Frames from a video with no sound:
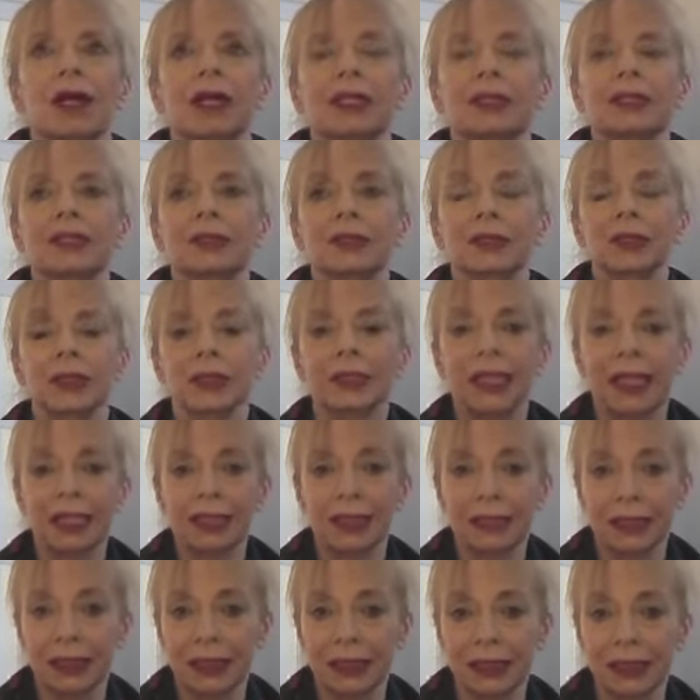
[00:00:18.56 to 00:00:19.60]
saw the
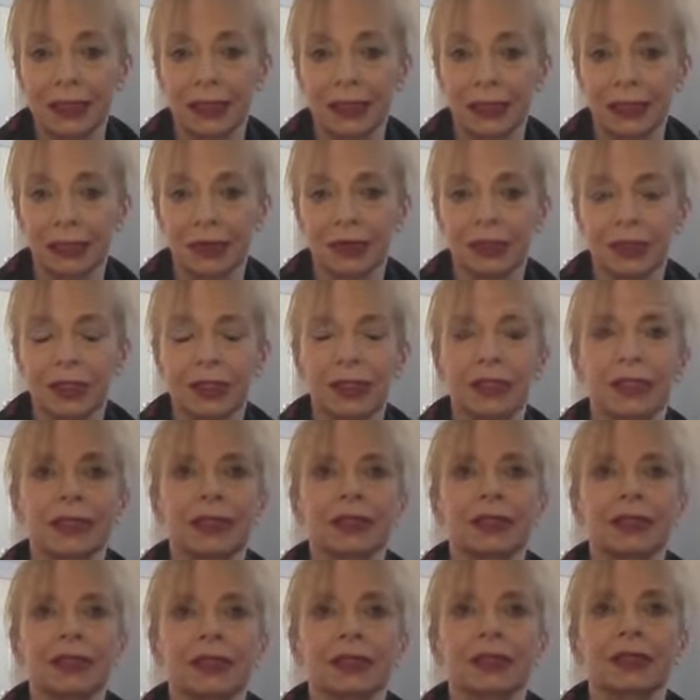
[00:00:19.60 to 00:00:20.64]
dentist and I saw the
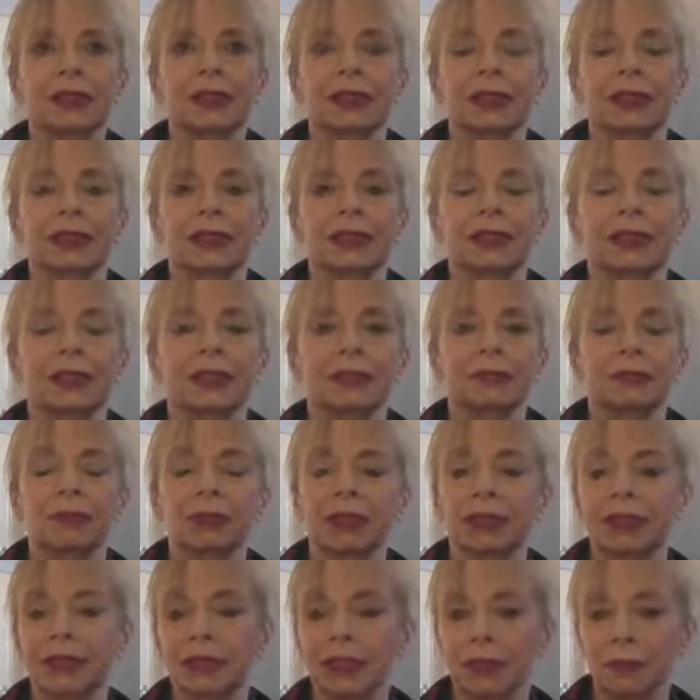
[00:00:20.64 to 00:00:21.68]
consultant
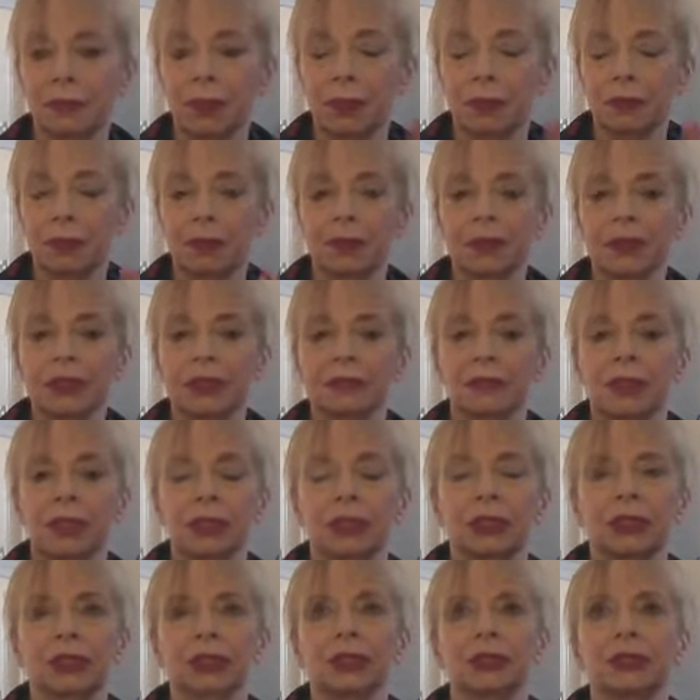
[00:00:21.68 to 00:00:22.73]
because of the problems with my
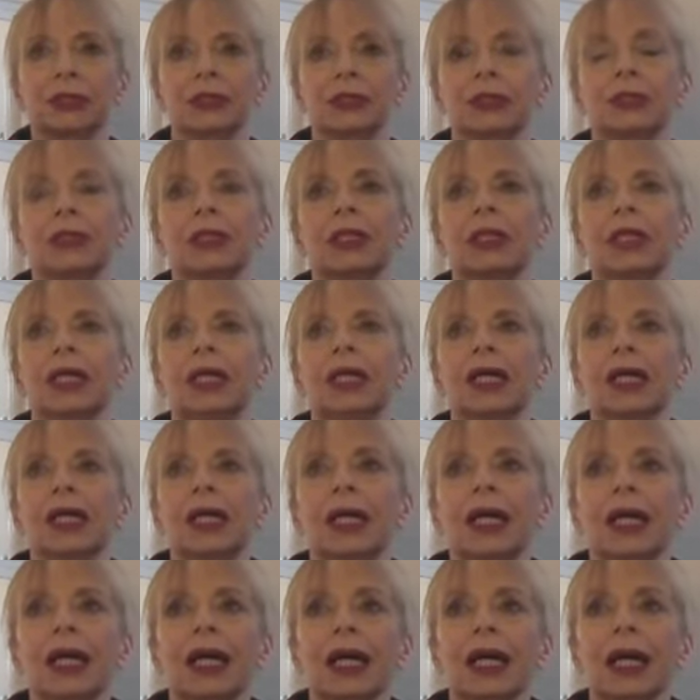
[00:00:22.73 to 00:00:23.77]
jaw.
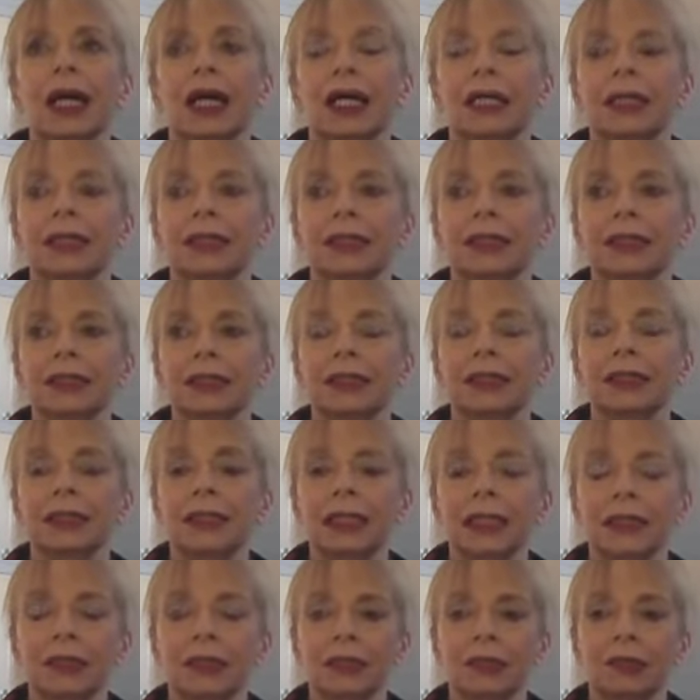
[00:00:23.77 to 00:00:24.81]
And he
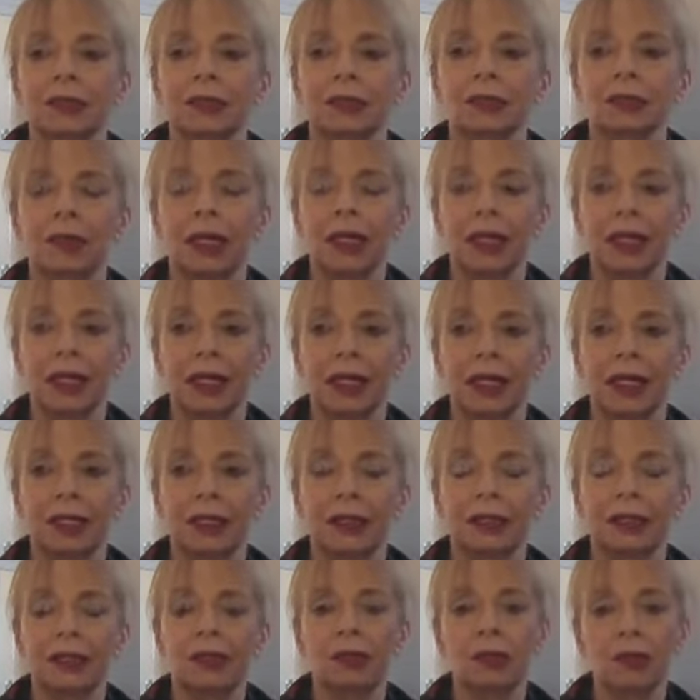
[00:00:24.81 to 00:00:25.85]
said, where
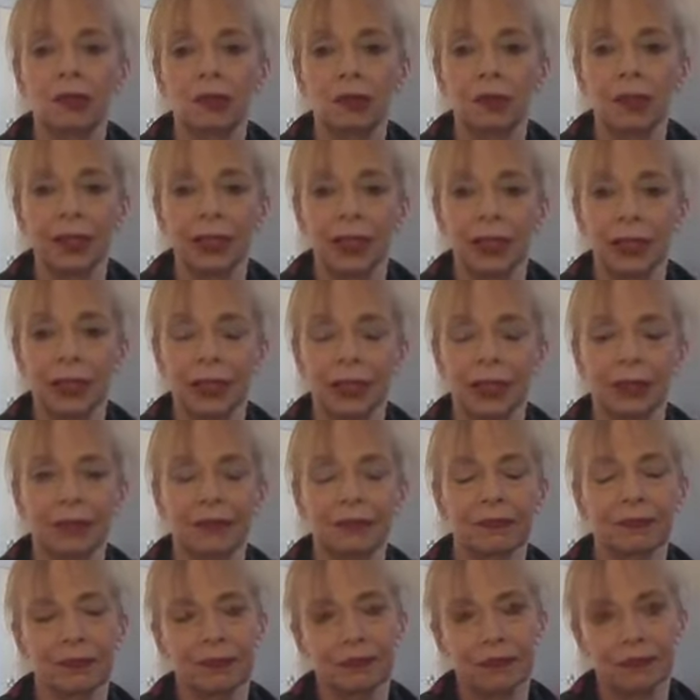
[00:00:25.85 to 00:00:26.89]
normally,
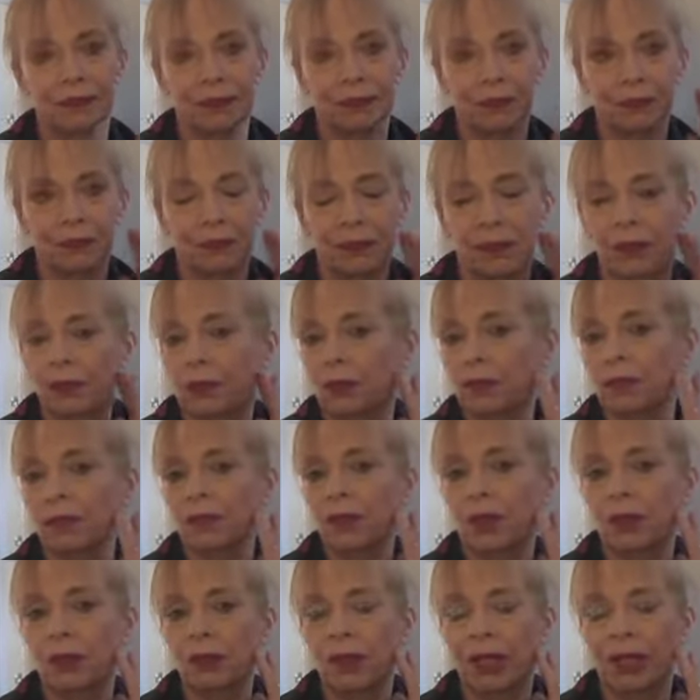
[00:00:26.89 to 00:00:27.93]

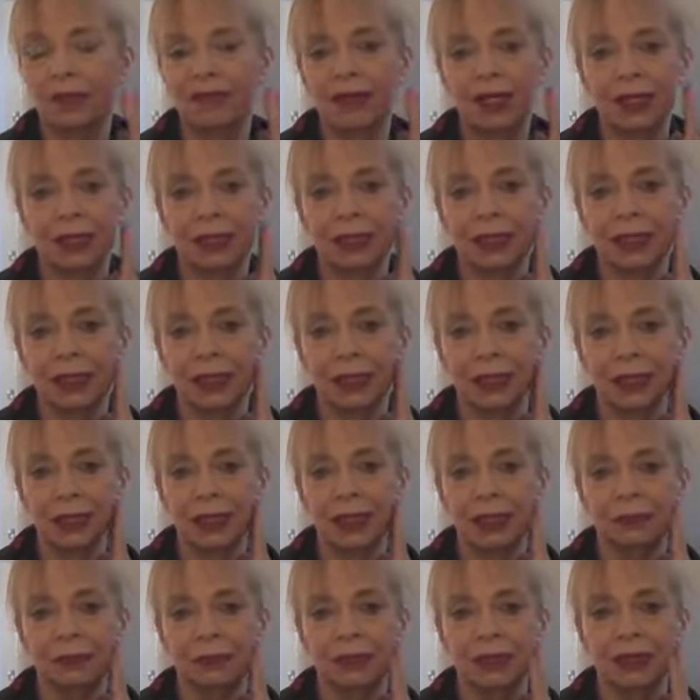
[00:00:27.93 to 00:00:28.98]
where I've had
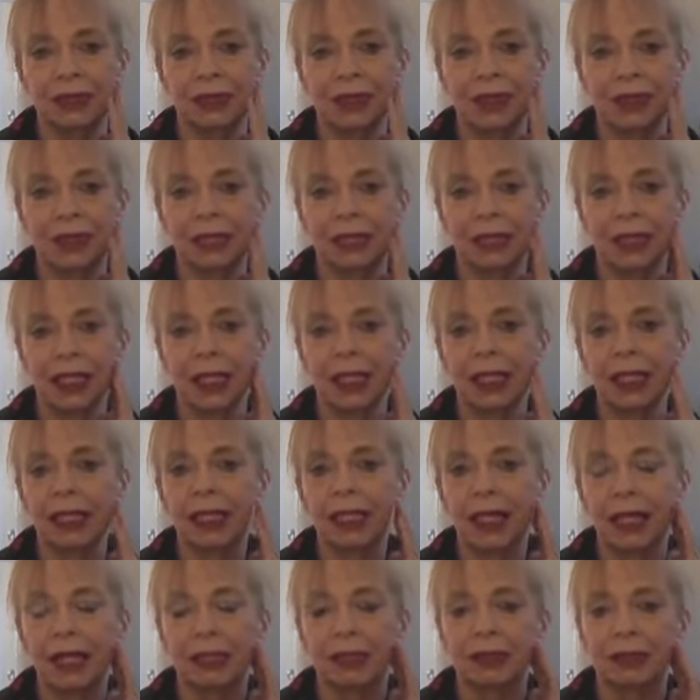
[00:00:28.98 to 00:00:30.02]
teeth taken
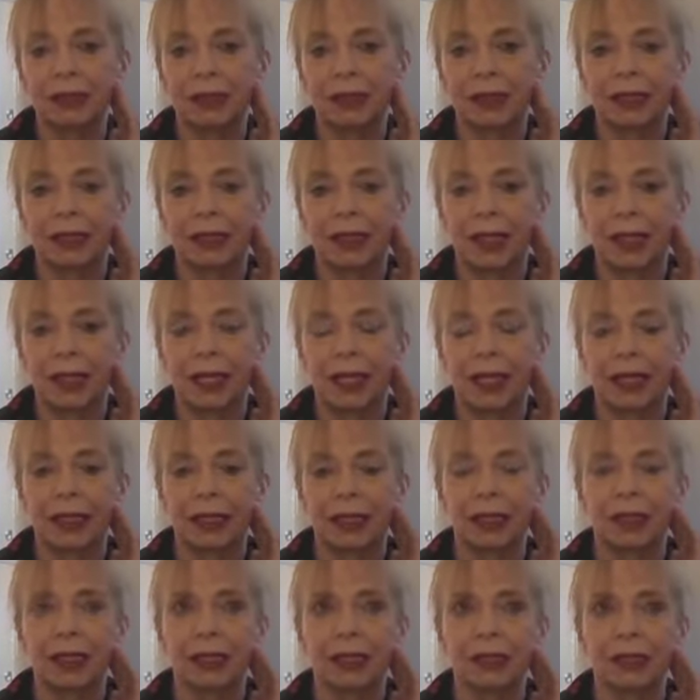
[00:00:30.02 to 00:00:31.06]
out there, I
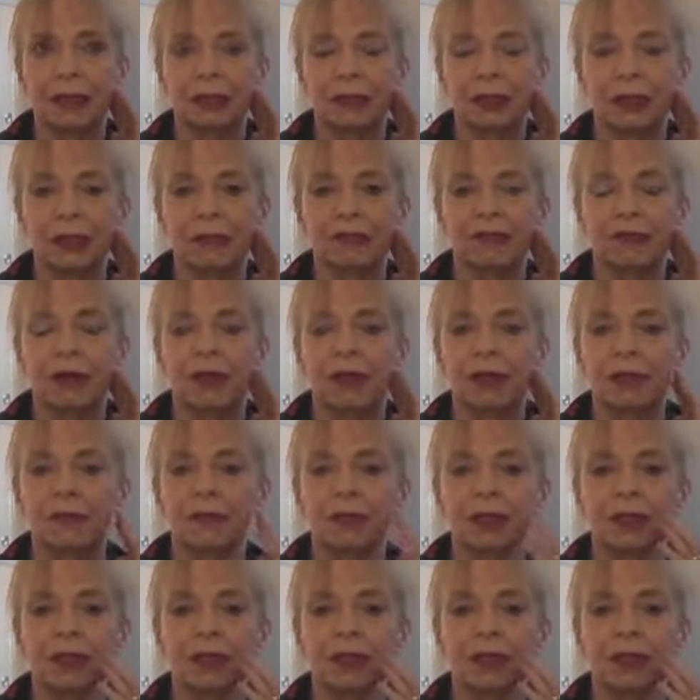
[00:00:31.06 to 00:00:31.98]
think it's five